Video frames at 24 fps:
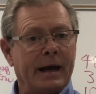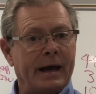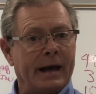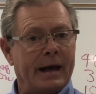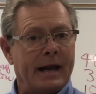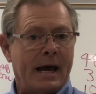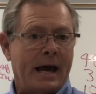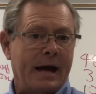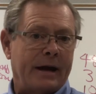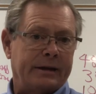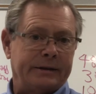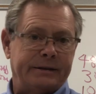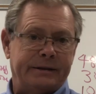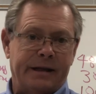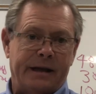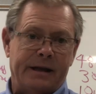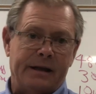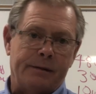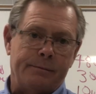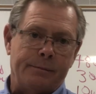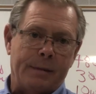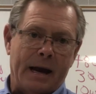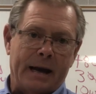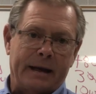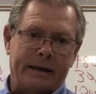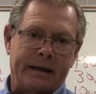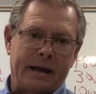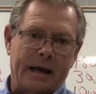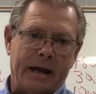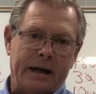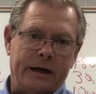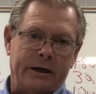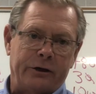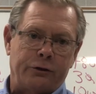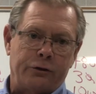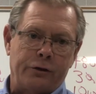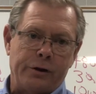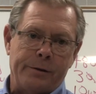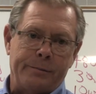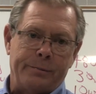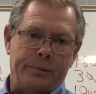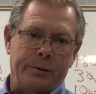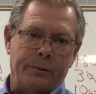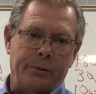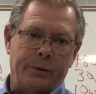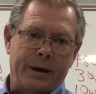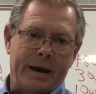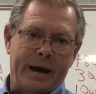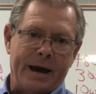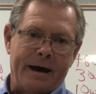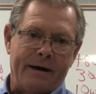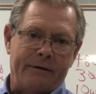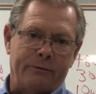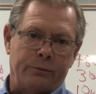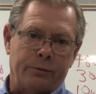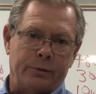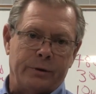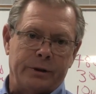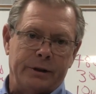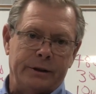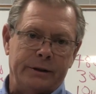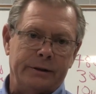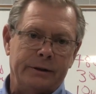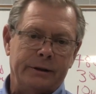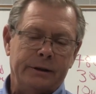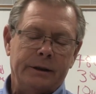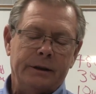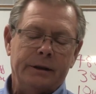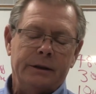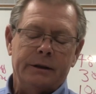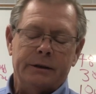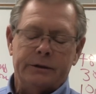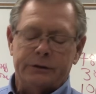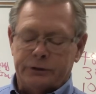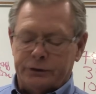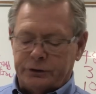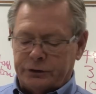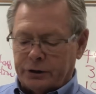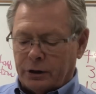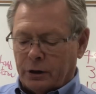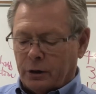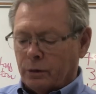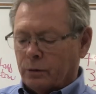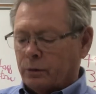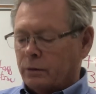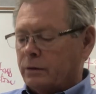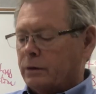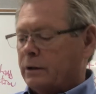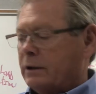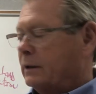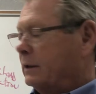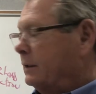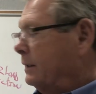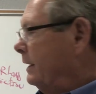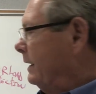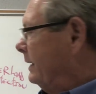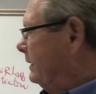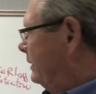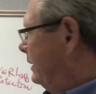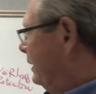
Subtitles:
and how to set the magnetic trip if we have one. So let's